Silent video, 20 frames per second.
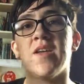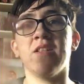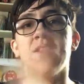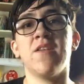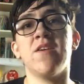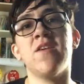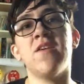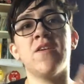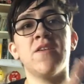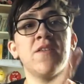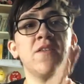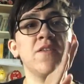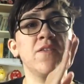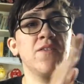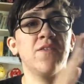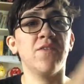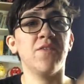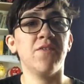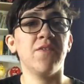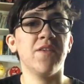had gone
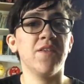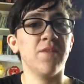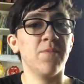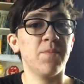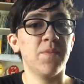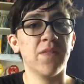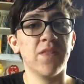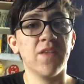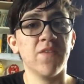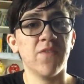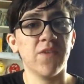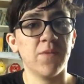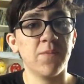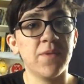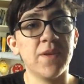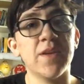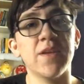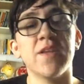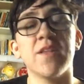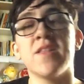to this specific
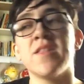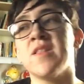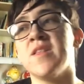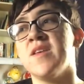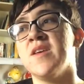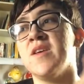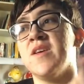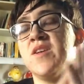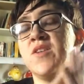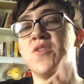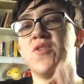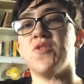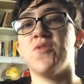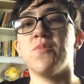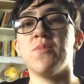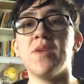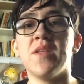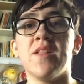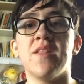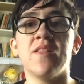place to
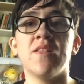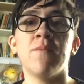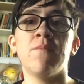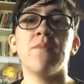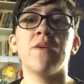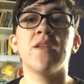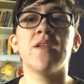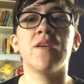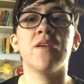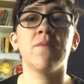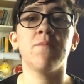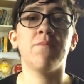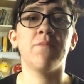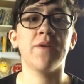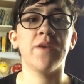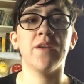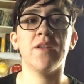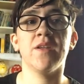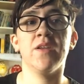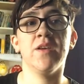meet somebody,
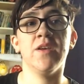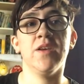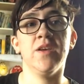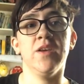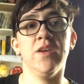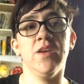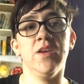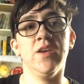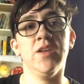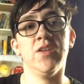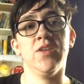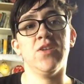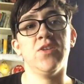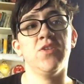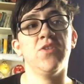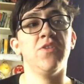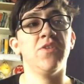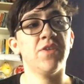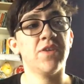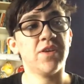but it
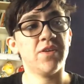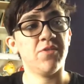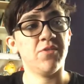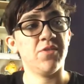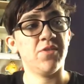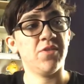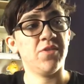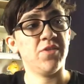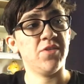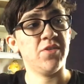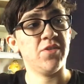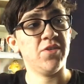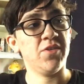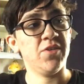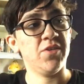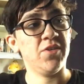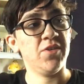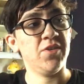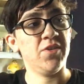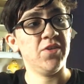turned out
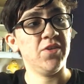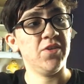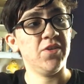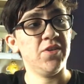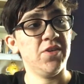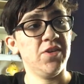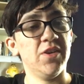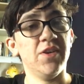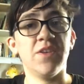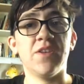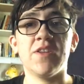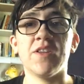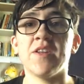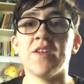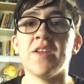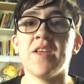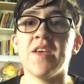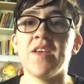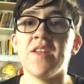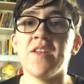it
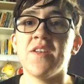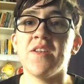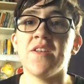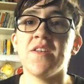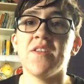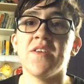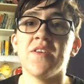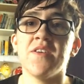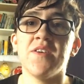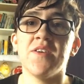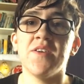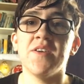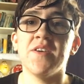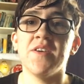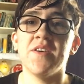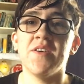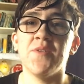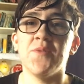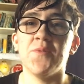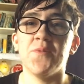didn't end
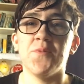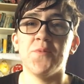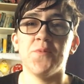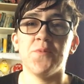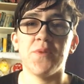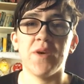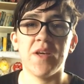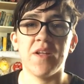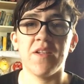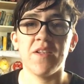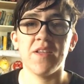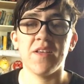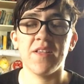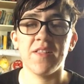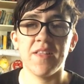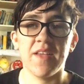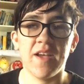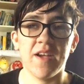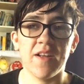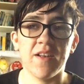well
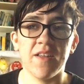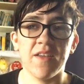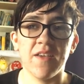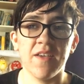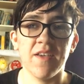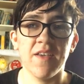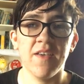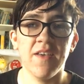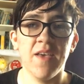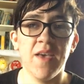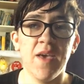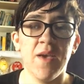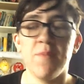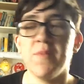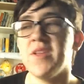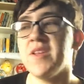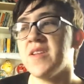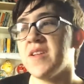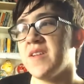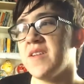exactly. I
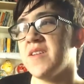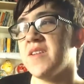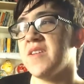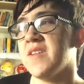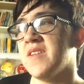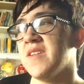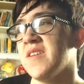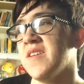mean, it ended